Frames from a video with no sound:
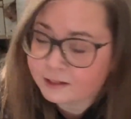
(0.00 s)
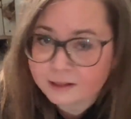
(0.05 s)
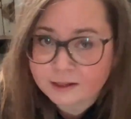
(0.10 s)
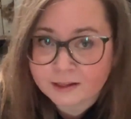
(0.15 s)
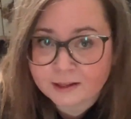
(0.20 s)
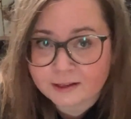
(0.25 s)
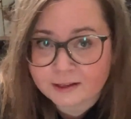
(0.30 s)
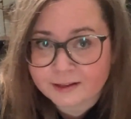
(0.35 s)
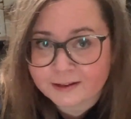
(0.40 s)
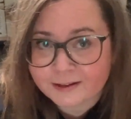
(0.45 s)

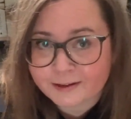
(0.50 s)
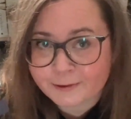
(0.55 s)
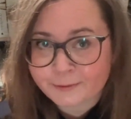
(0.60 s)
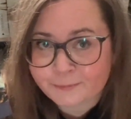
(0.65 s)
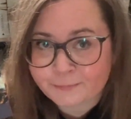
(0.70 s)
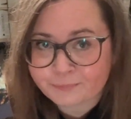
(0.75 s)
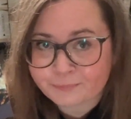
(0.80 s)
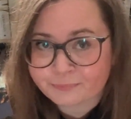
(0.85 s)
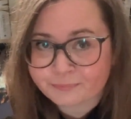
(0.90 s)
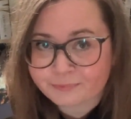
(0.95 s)

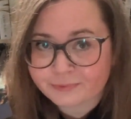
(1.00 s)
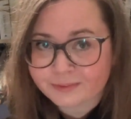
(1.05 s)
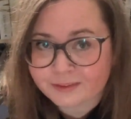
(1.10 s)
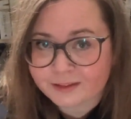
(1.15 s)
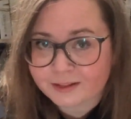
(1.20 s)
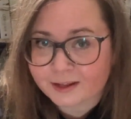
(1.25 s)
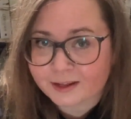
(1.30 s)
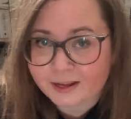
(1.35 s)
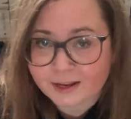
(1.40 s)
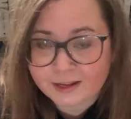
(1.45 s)
And
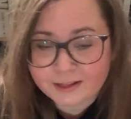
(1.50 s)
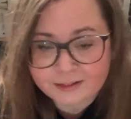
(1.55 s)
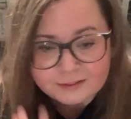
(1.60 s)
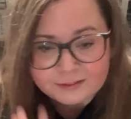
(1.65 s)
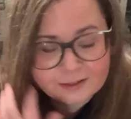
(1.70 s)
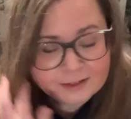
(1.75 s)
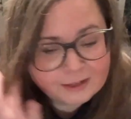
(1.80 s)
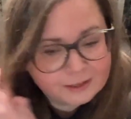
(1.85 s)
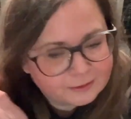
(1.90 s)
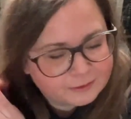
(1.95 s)

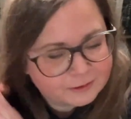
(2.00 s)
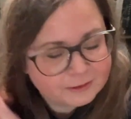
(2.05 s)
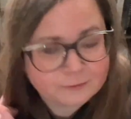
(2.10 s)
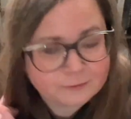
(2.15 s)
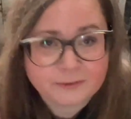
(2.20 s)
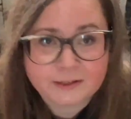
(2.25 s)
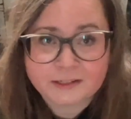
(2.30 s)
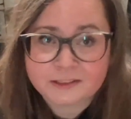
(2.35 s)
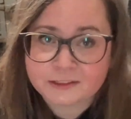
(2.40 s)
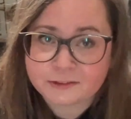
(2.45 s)
the
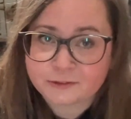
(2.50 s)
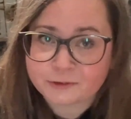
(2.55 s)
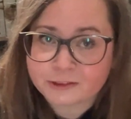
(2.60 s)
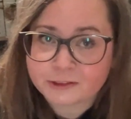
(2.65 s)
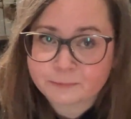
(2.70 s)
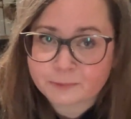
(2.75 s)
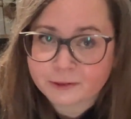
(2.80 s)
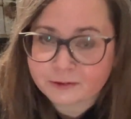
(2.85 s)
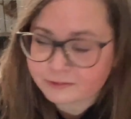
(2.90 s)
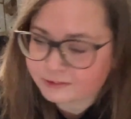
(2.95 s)
way she talked
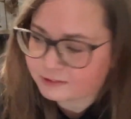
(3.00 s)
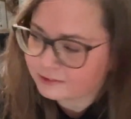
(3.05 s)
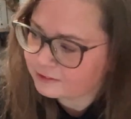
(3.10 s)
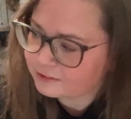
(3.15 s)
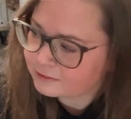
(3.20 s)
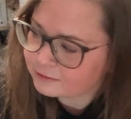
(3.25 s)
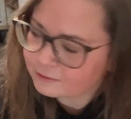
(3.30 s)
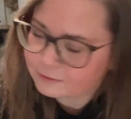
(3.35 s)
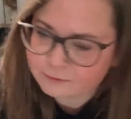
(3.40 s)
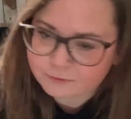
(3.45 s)
about it
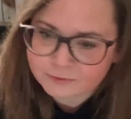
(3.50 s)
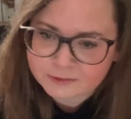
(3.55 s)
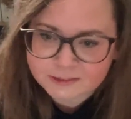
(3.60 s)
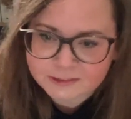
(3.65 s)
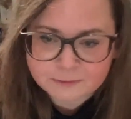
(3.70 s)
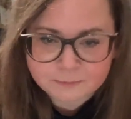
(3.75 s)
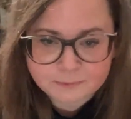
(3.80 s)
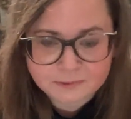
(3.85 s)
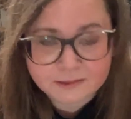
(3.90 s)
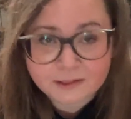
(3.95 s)
convinced
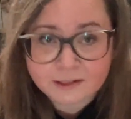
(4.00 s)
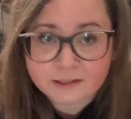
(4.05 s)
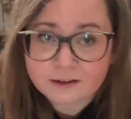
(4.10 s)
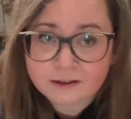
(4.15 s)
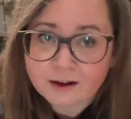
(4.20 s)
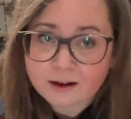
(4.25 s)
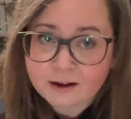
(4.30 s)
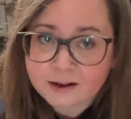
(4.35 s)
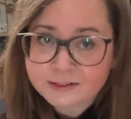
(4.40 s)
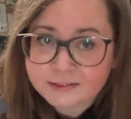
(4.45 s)
me that
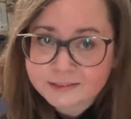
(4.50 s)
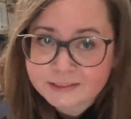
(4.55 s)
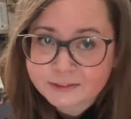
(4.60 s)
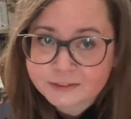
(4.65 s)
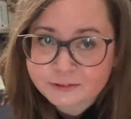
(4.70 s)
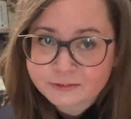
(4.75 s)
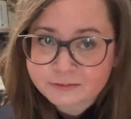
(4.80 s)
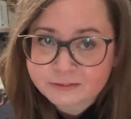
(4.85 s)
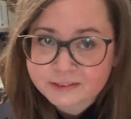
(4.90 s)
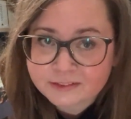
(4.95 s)
I need to
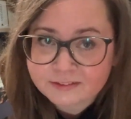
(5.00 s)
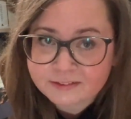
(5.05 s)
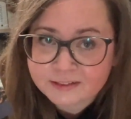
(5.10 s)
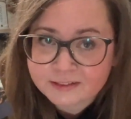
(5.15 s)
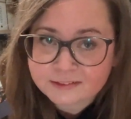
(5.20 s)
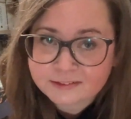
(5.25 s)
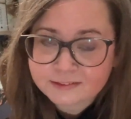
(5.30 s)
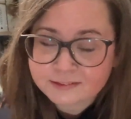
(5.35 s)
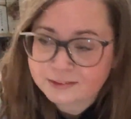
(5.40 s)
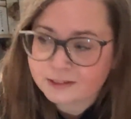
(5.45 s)
read
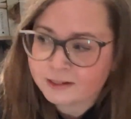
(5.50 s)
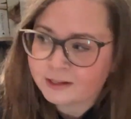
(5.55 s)
this.